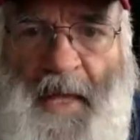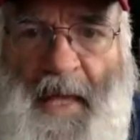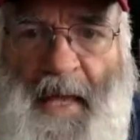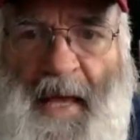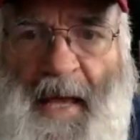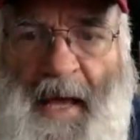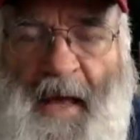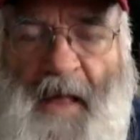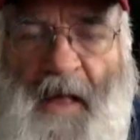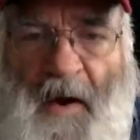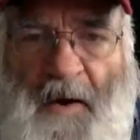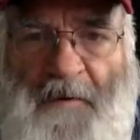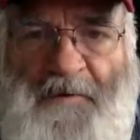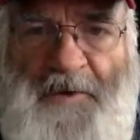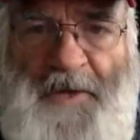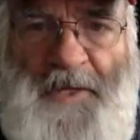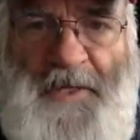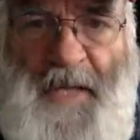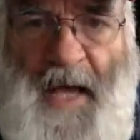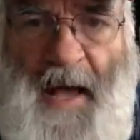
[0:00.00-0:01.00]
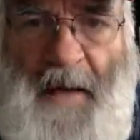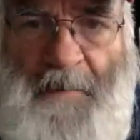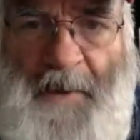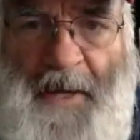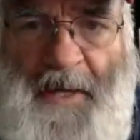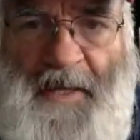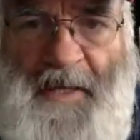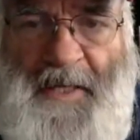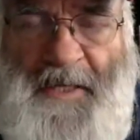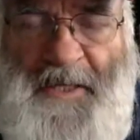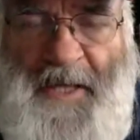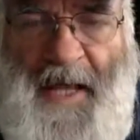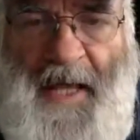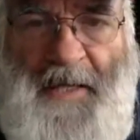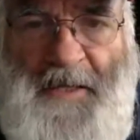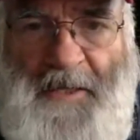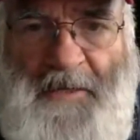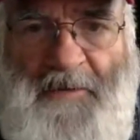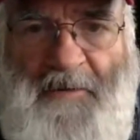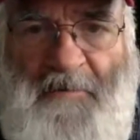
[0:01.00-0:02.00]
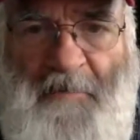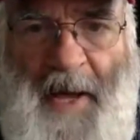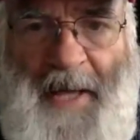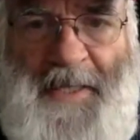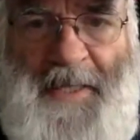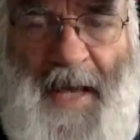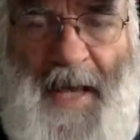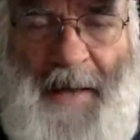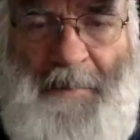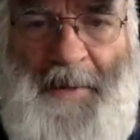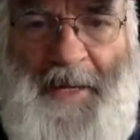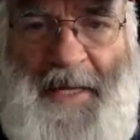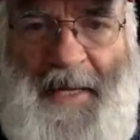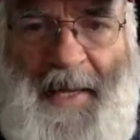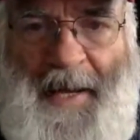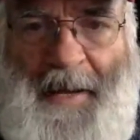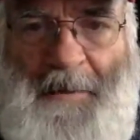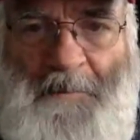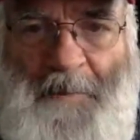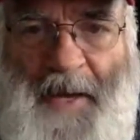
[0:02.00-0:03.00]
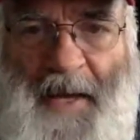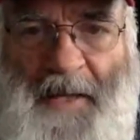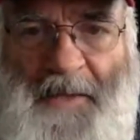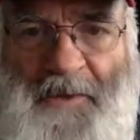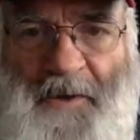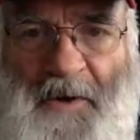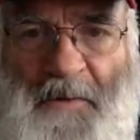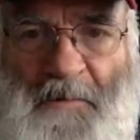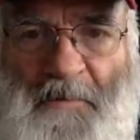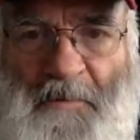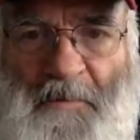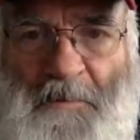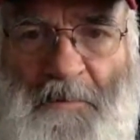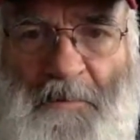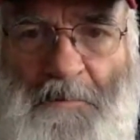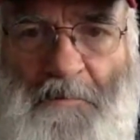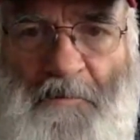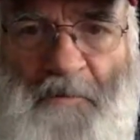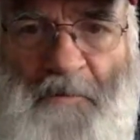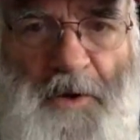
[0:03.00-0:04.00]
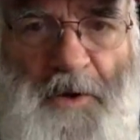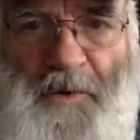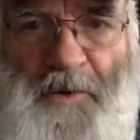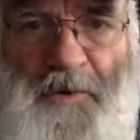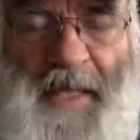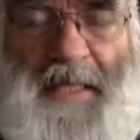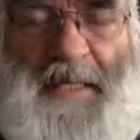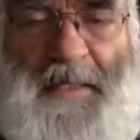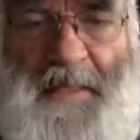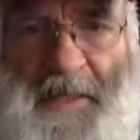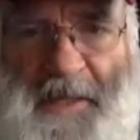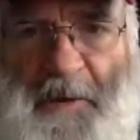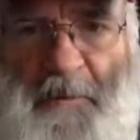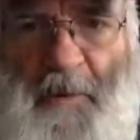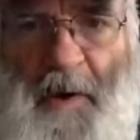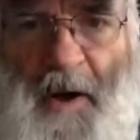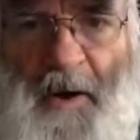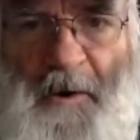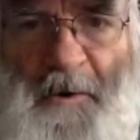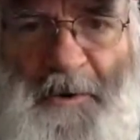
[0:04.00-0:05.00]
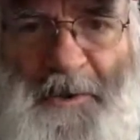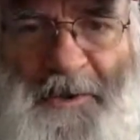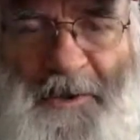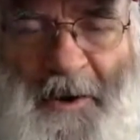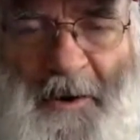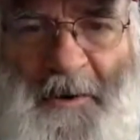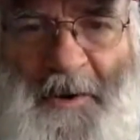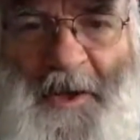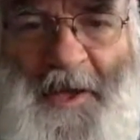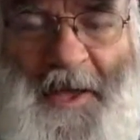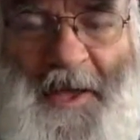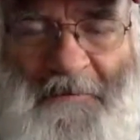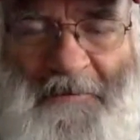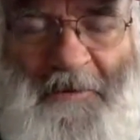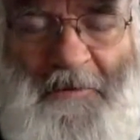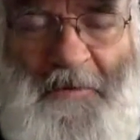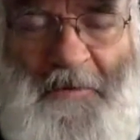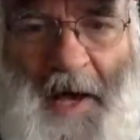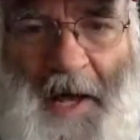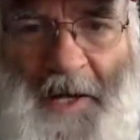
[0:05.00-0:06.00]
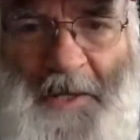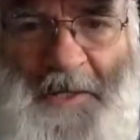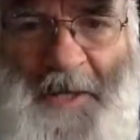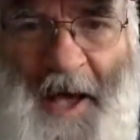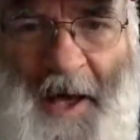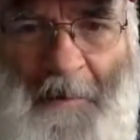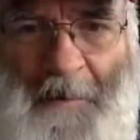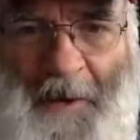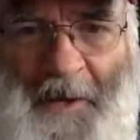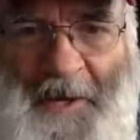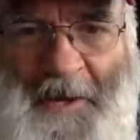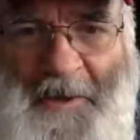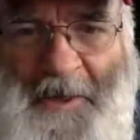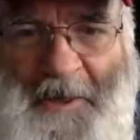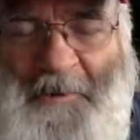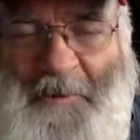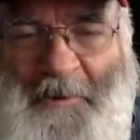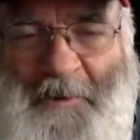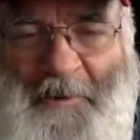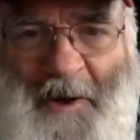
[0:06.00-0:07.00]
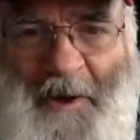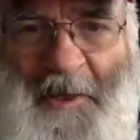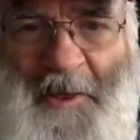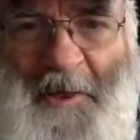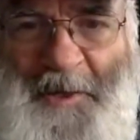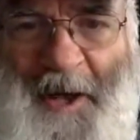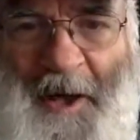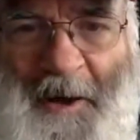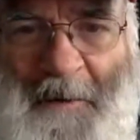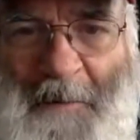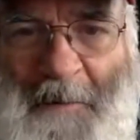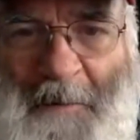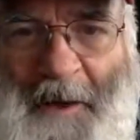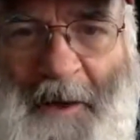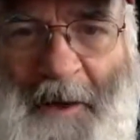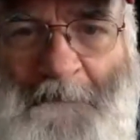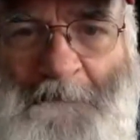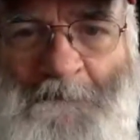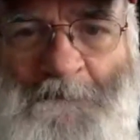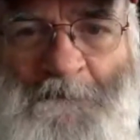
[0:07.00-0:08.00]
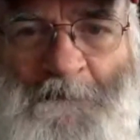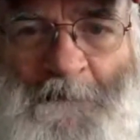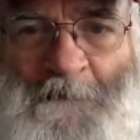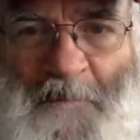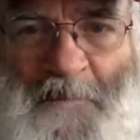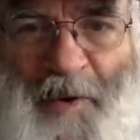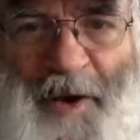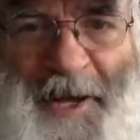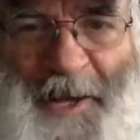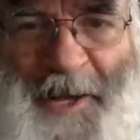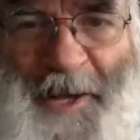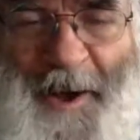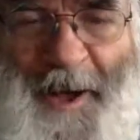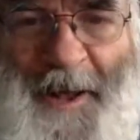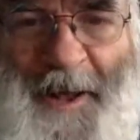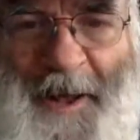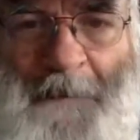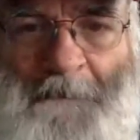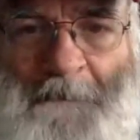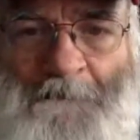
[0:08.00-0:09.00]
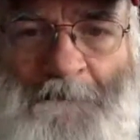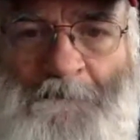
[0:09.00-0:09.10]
I'll offer the topic. The chances of my topic getting picked are virtually zero. So if you've got a topic you would rather talk about, bring it on.